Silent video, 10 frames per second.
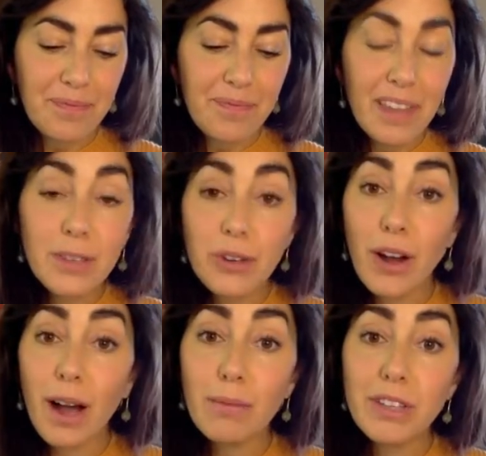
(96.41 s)
So you've
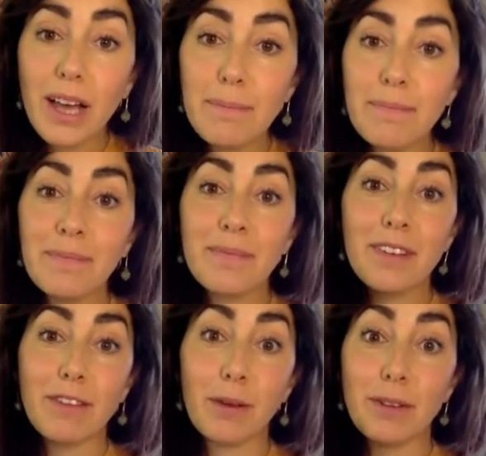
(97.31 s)
got uptime,
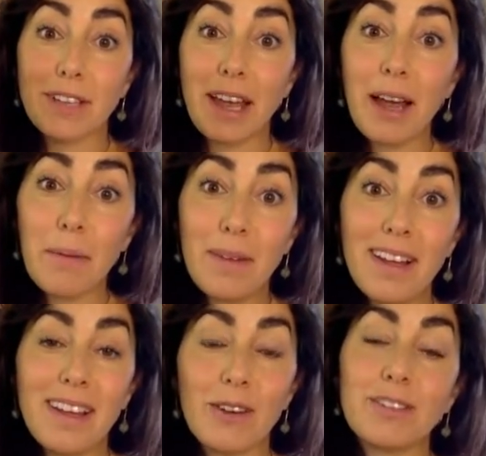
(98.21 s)
focus out,
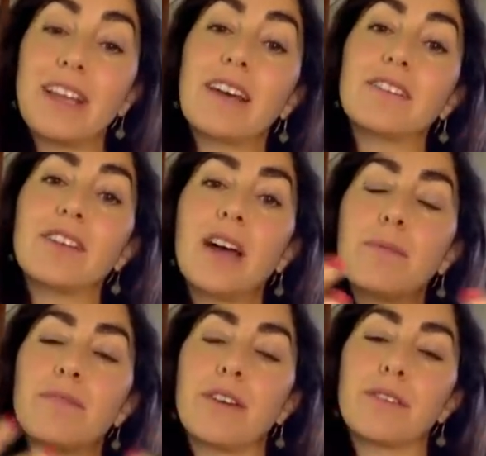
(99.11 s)
got
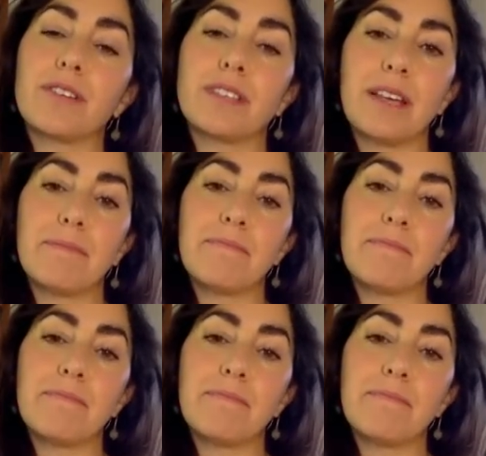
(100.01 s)
downtime, focused in.